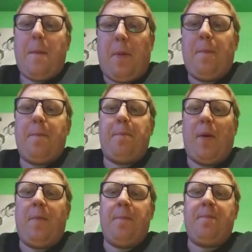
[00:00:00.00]
boom,
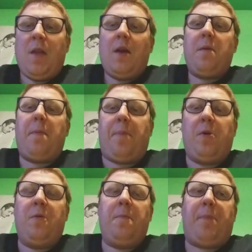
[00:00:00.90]
boom,
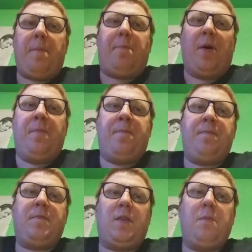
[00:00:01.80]
boom, boom.